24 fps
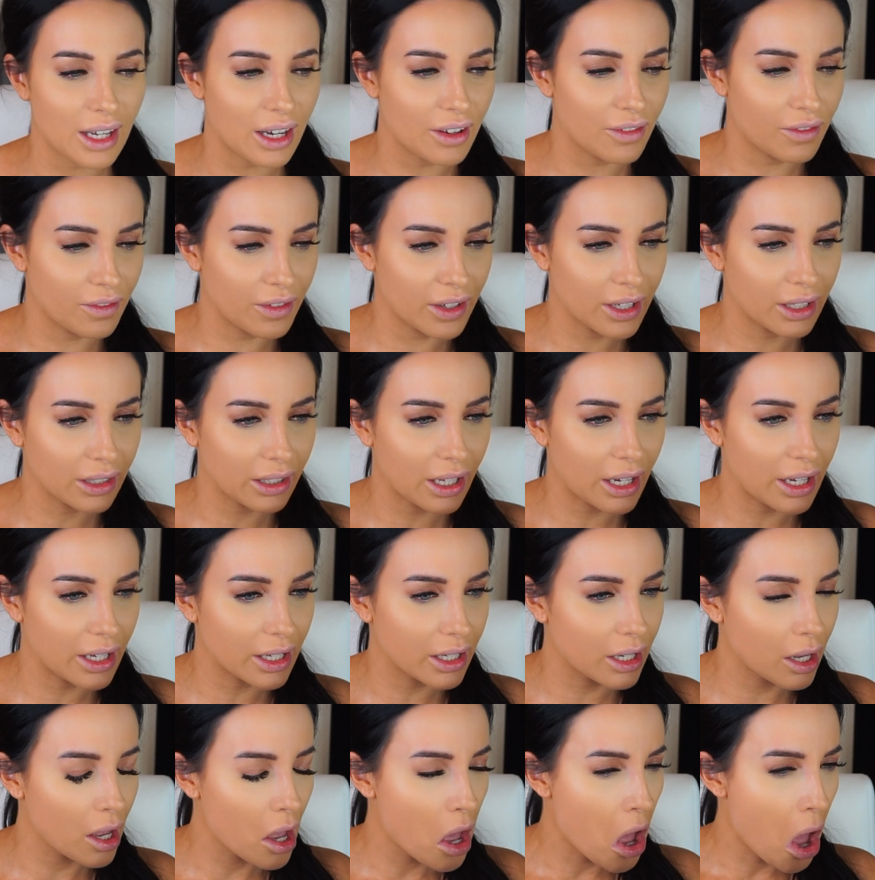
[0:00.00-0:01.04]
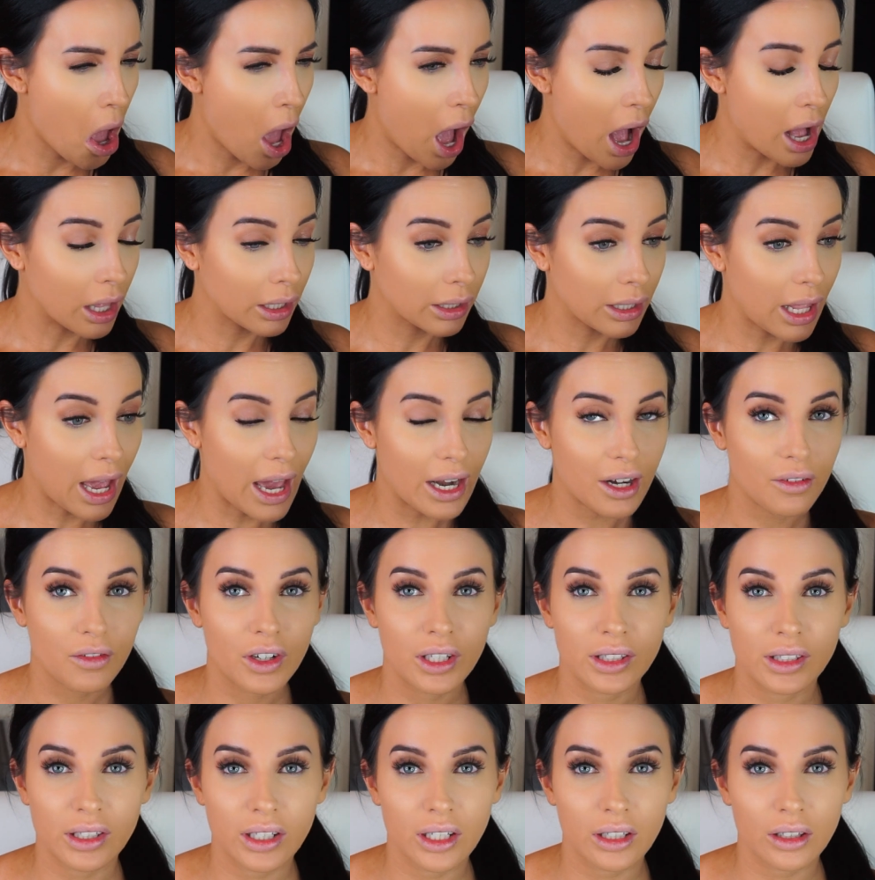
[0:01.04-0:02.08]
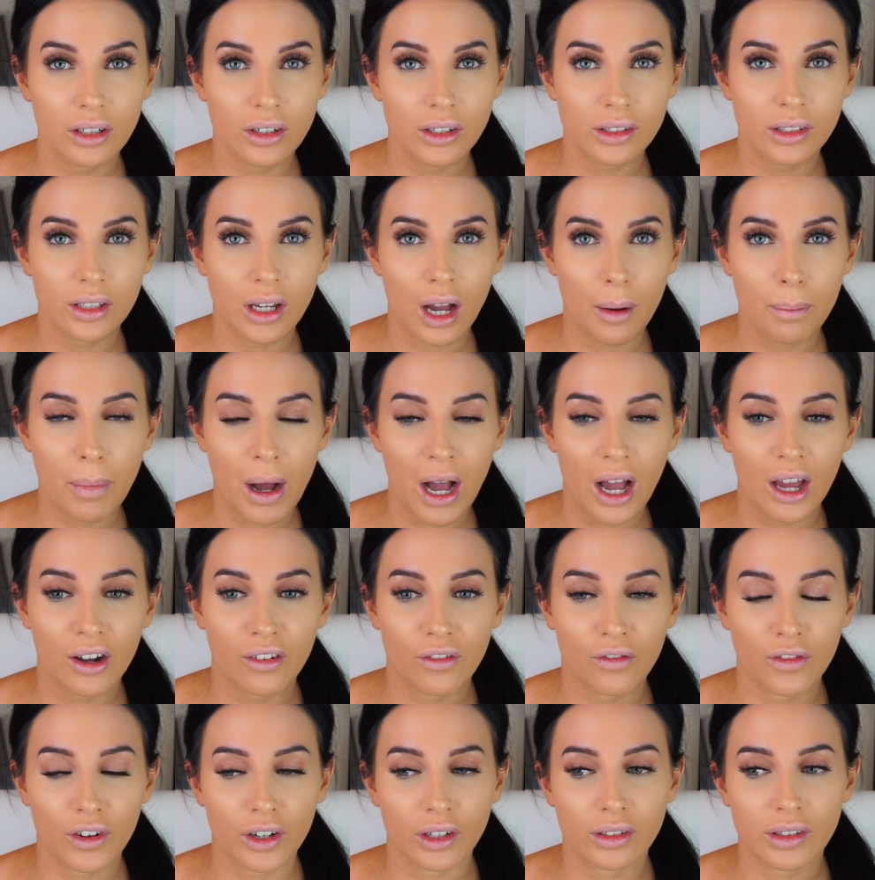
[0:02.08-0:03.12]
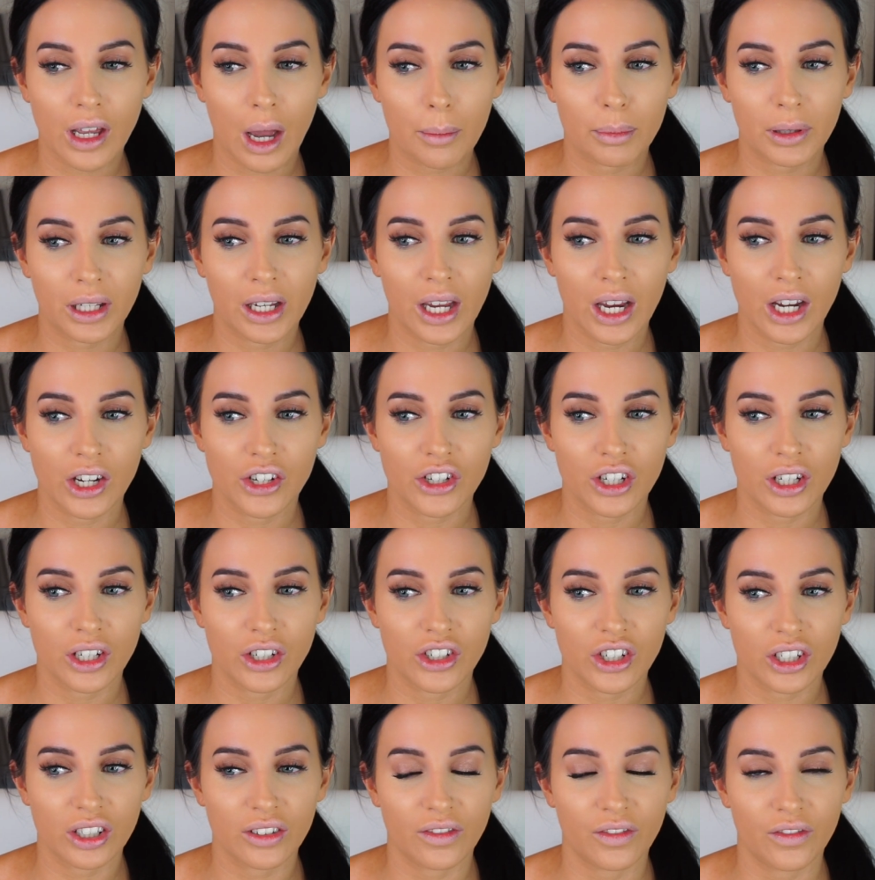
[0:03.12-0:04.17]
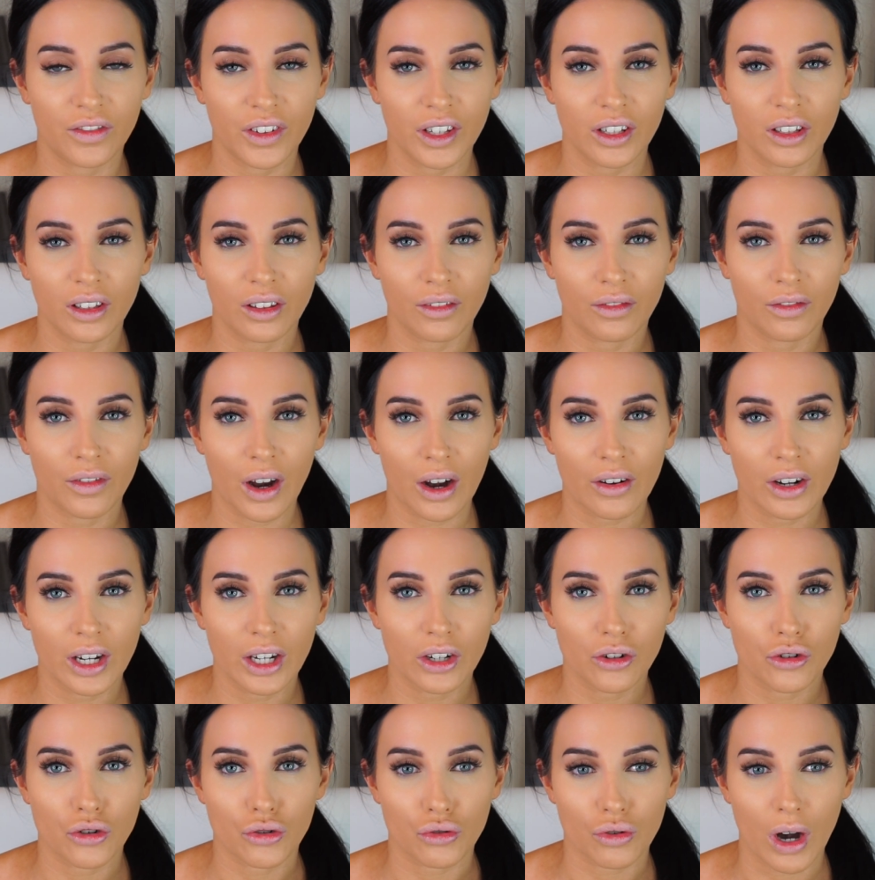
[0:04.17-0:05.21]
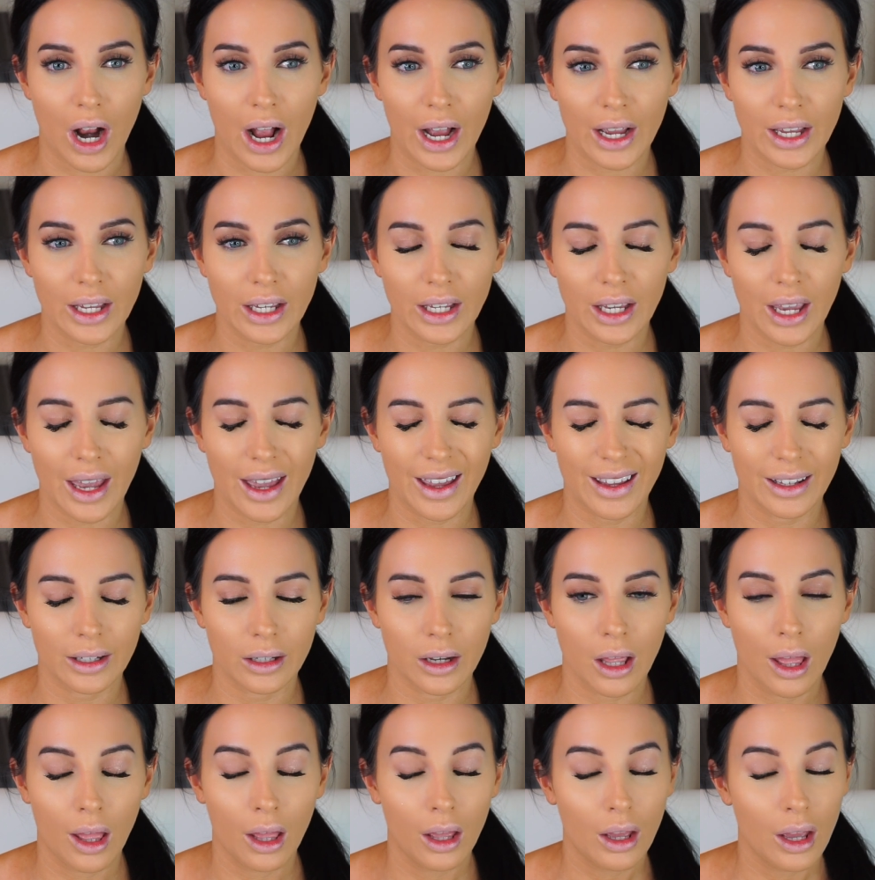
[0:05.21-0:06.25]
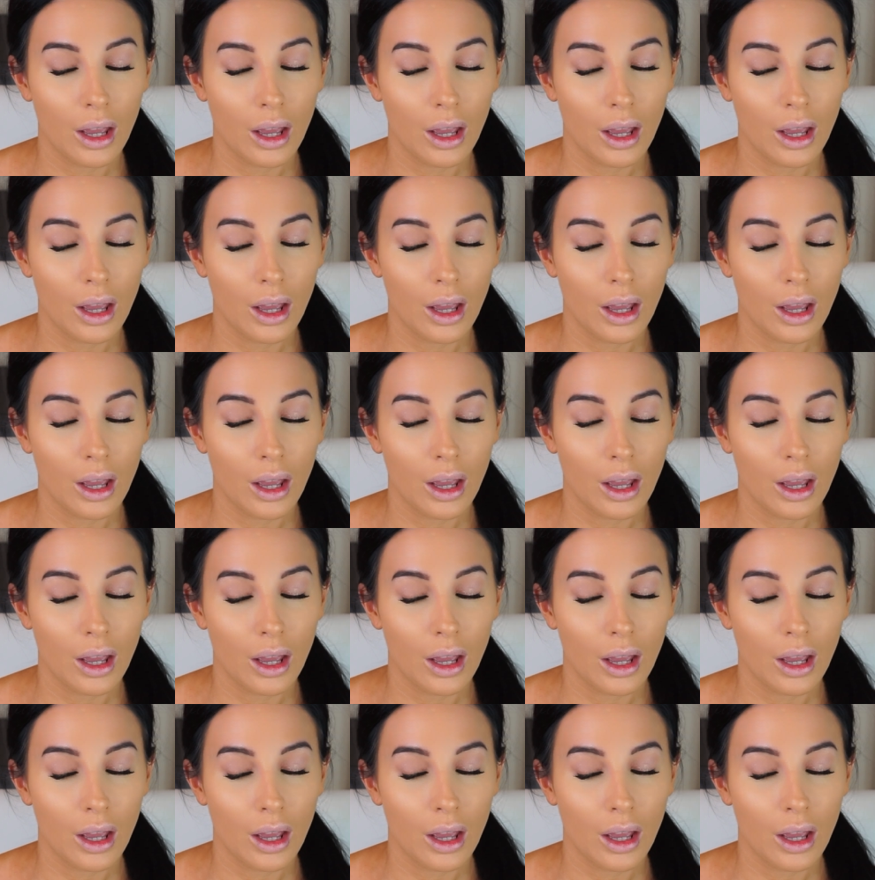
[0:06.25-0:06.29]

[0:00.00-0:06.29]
I feel like a lot of concealers upon first application just feel very drying, and